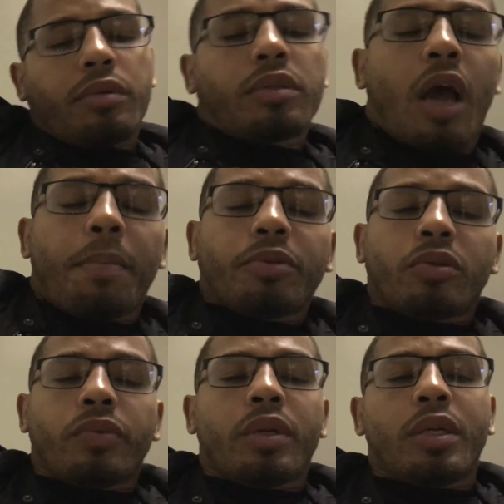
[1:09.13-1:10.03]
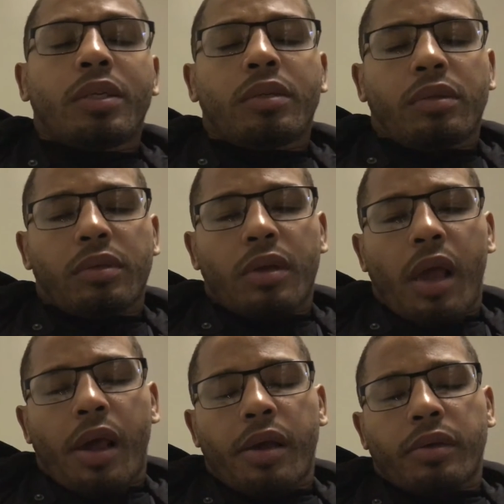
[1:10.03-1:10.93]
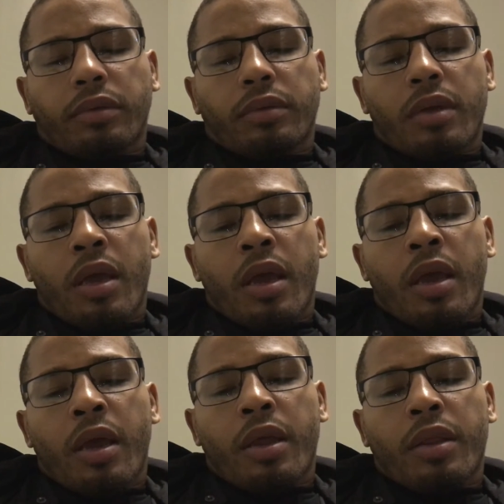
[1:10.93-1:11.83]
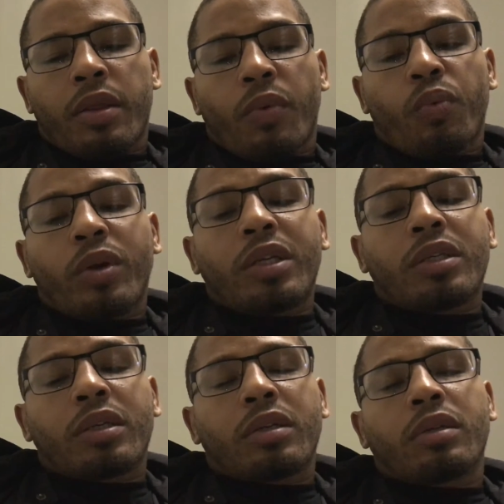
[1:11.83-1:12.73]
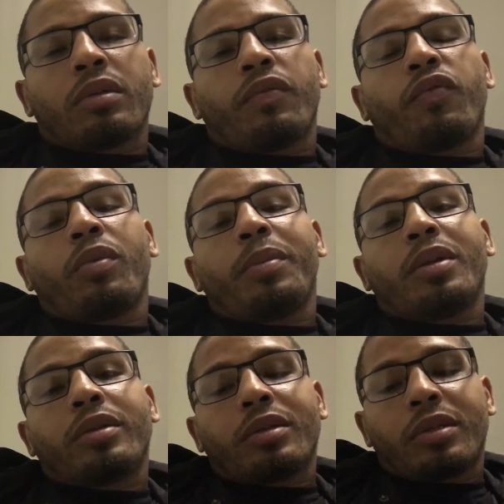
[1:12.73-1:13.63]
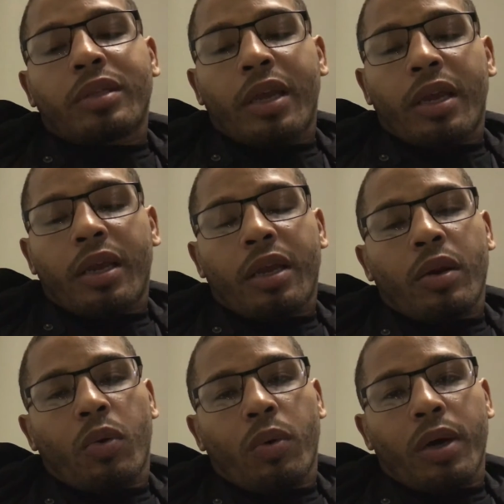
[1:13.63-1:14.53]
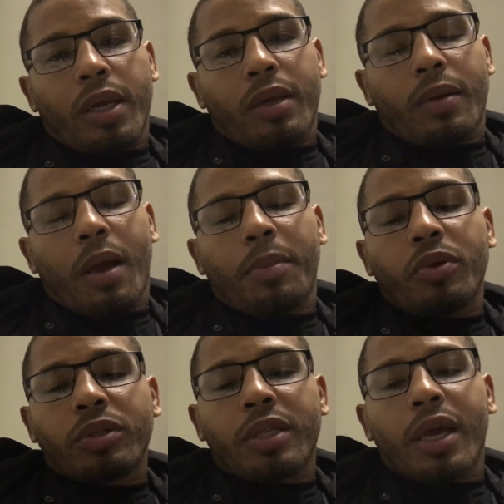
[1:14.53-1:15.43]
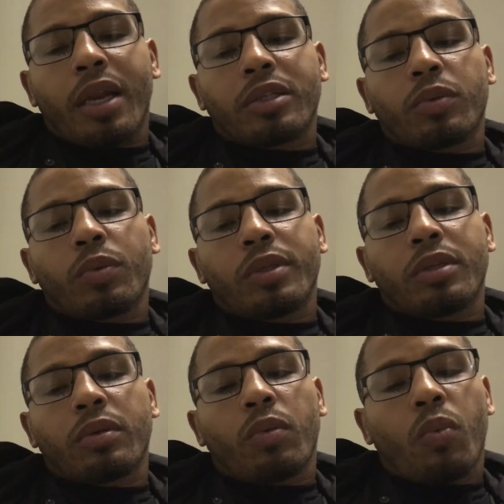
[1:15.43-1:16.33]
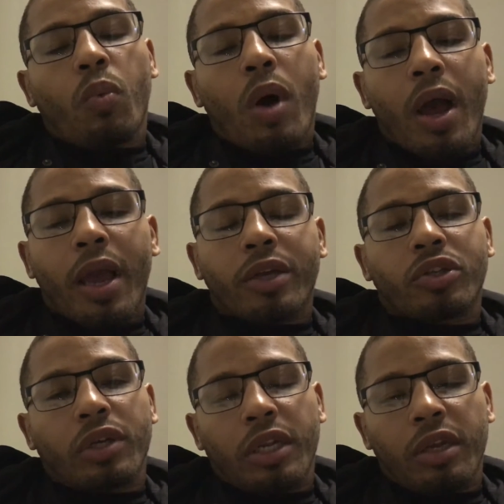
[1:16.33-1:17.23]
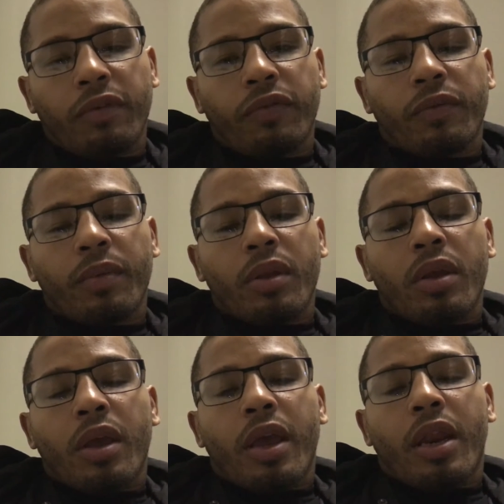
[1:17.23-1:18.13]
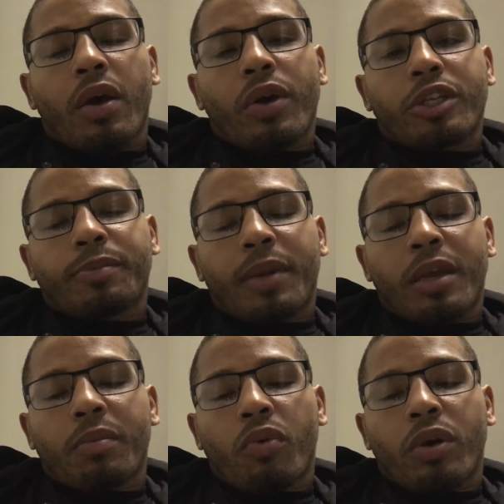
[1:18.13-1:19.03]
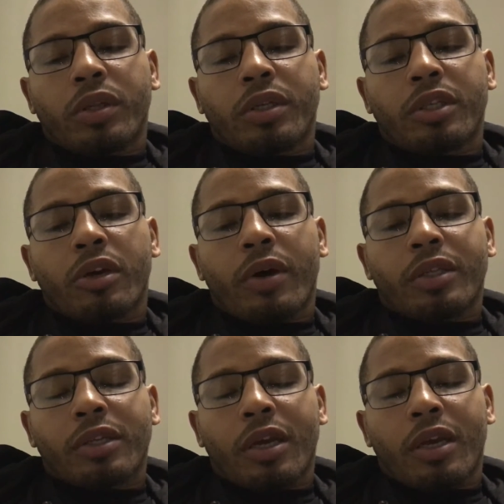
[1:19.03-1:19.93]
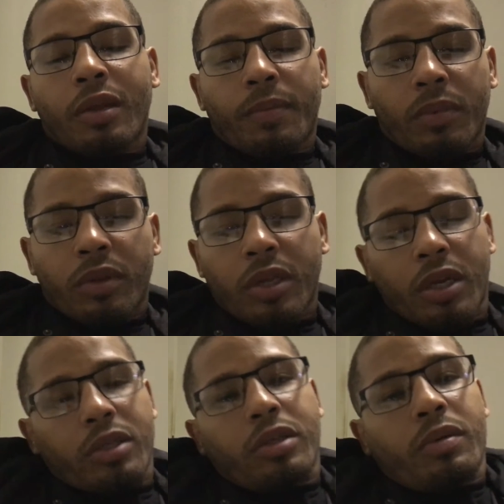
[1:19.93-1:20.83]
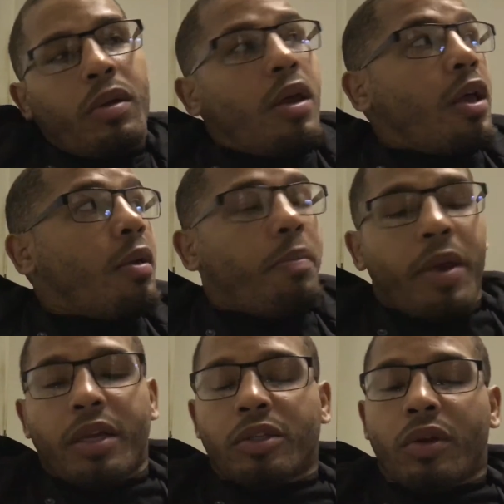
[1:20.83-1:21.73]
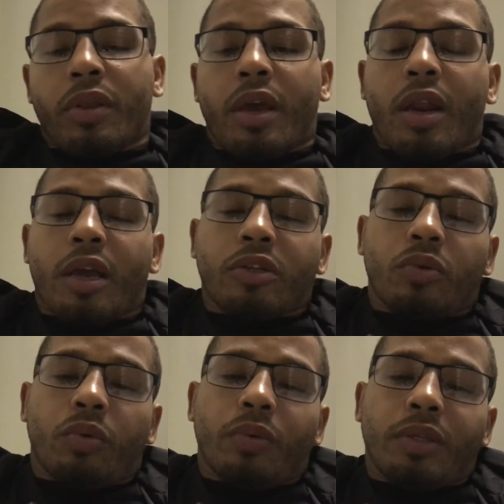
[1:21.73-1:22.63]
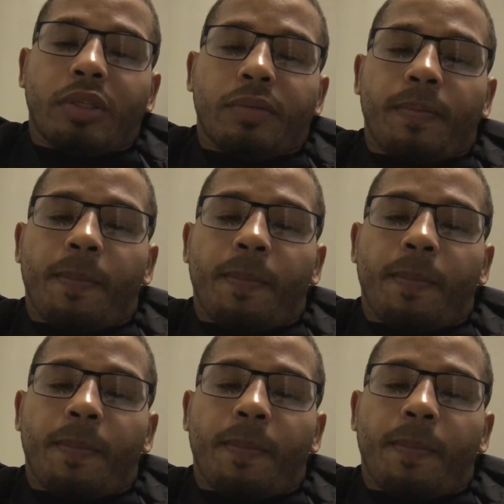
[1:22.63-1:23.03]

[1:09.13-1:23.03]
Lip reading: the opportunities, and reason for me to stay in Hawaii. I'm using that as a reason why I should leave, and I'll explain more in detail as I touch base on that actual reason.